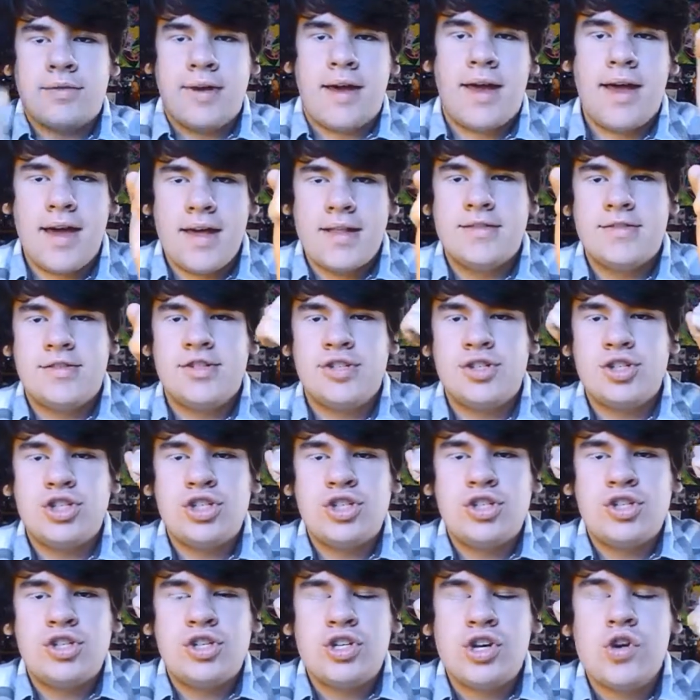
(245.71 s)
the heads
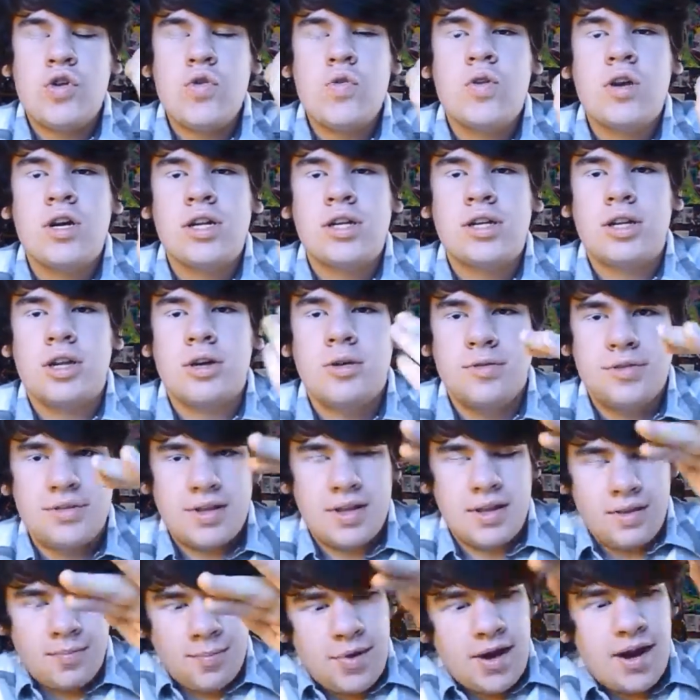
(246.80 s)
too close
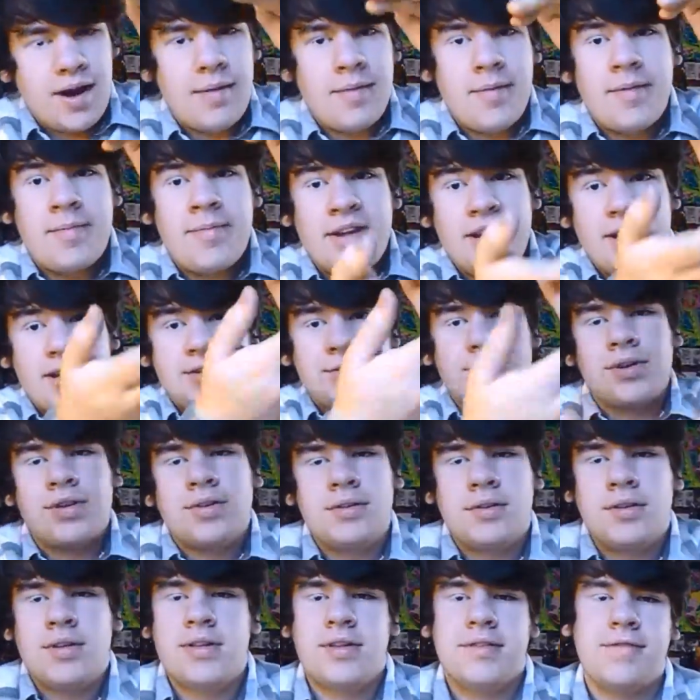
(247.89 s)
to the bottom of the page so I
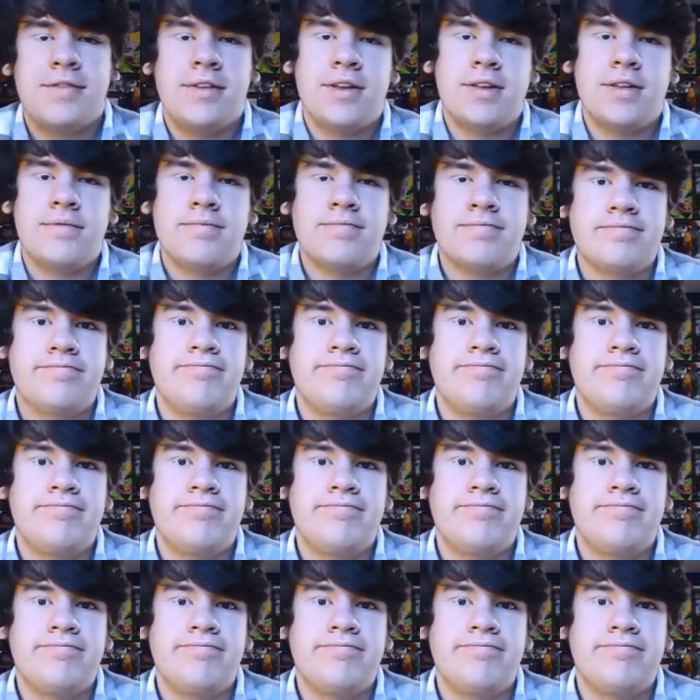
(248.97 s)
couldn't get the feet in.